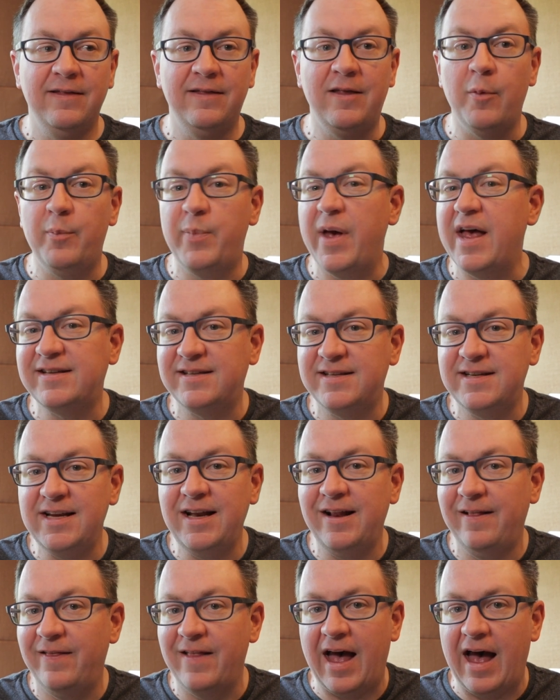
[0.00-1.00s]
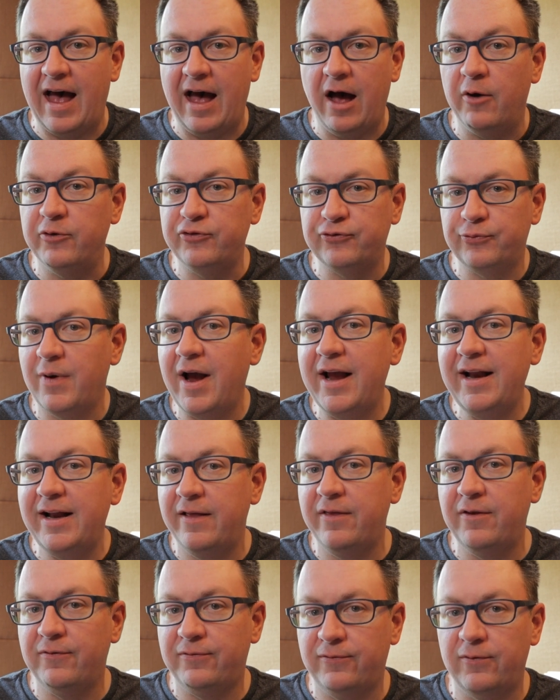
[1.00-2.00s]
the best seat in the house right
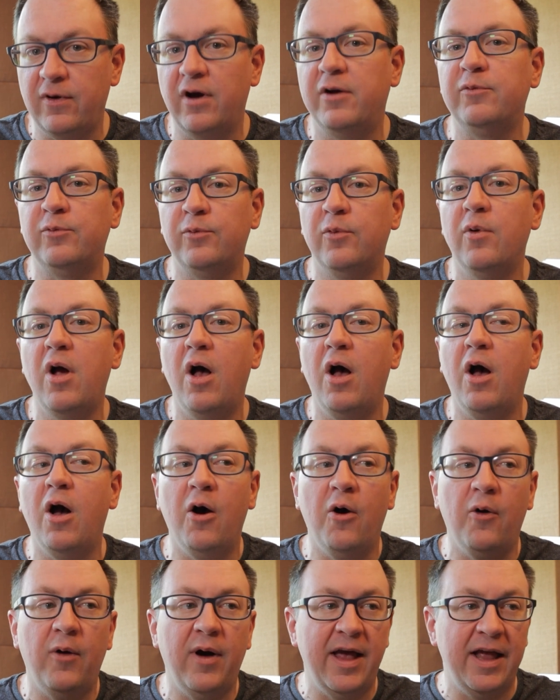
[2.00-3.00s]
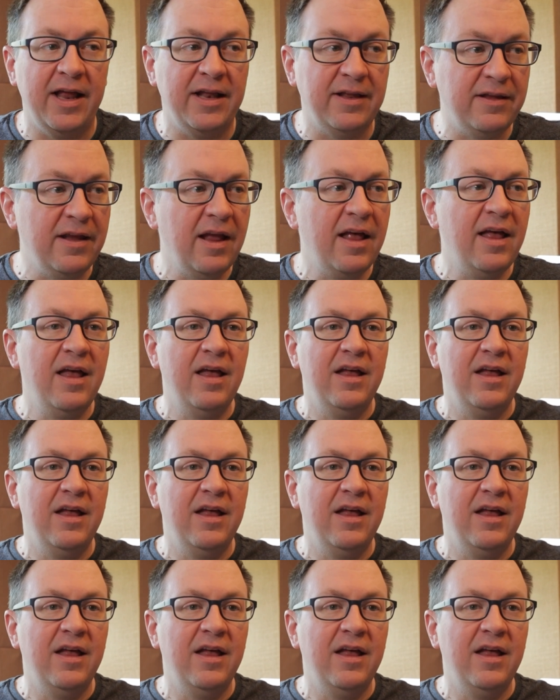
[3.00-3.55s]
in the front row and